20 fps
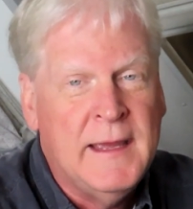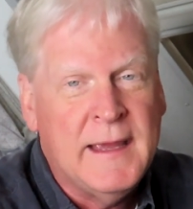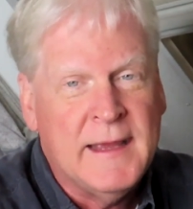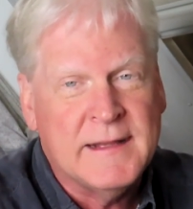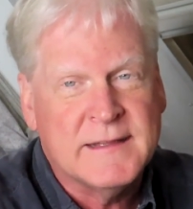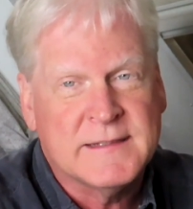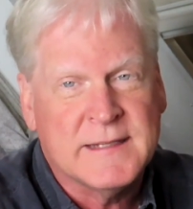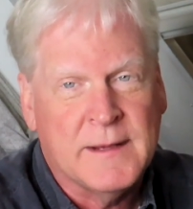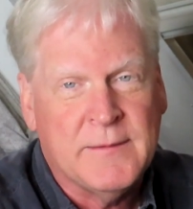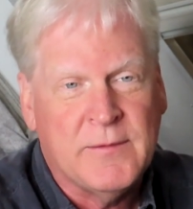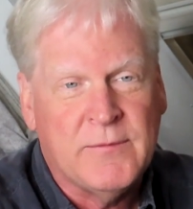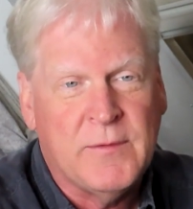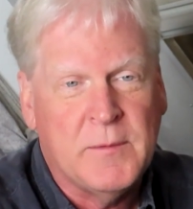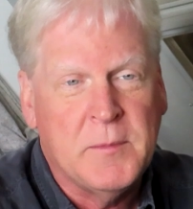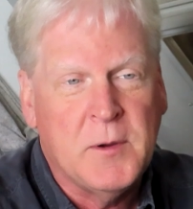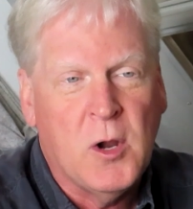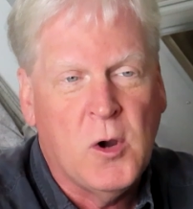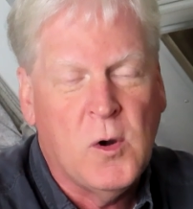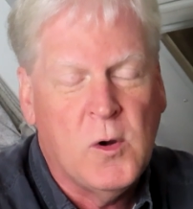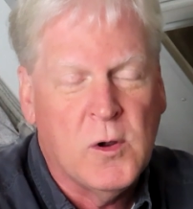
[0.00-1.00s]
and some of
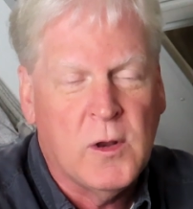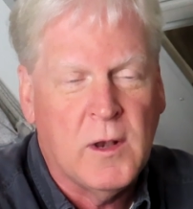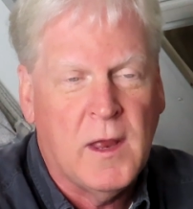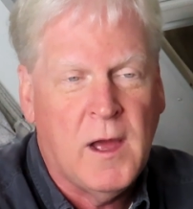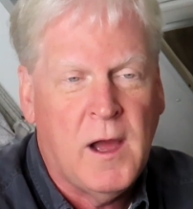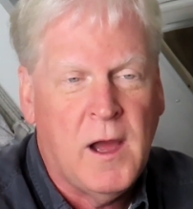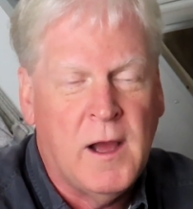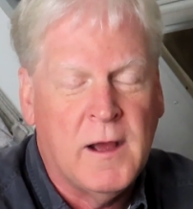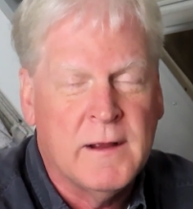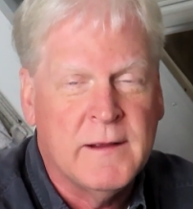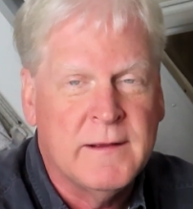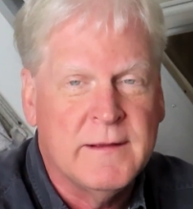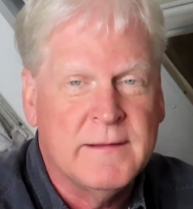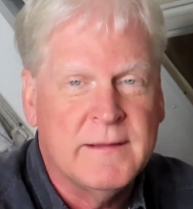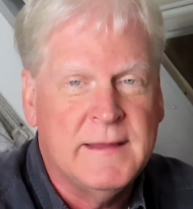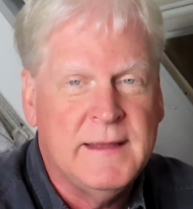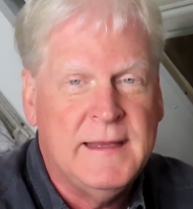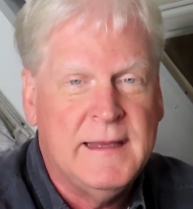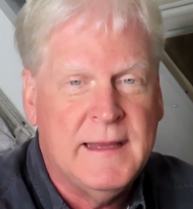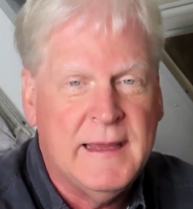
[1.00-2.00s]
them go along
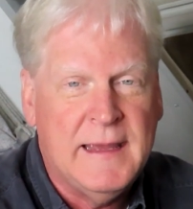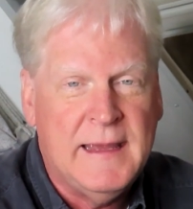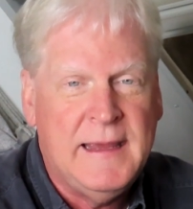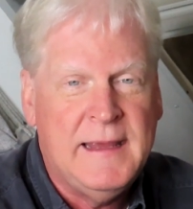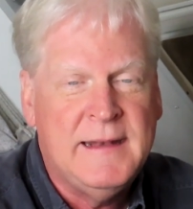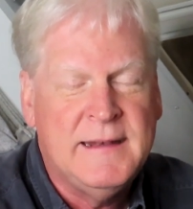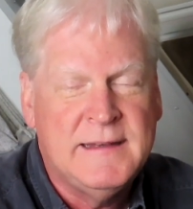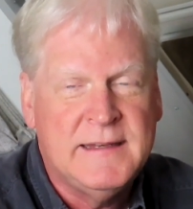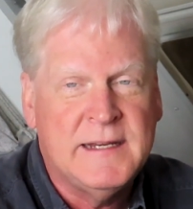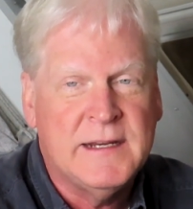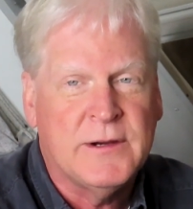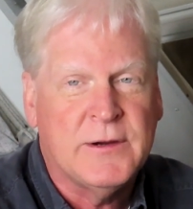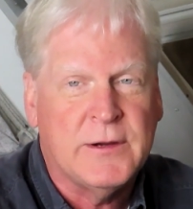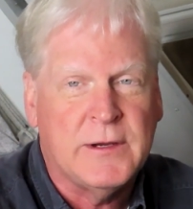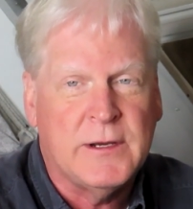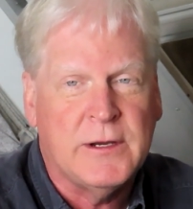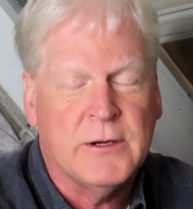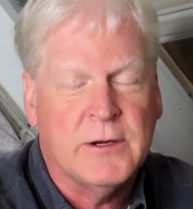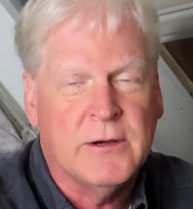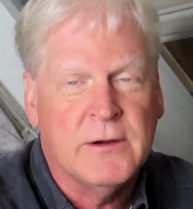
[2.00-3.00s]
the
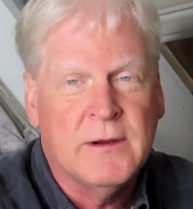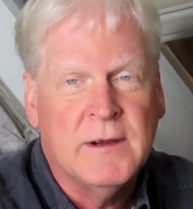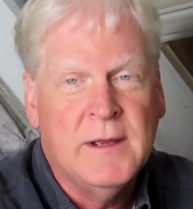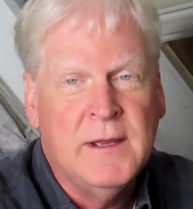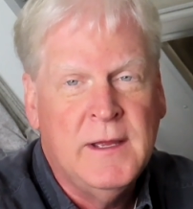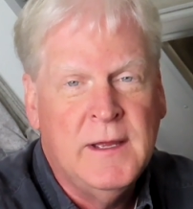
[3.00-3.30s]
interior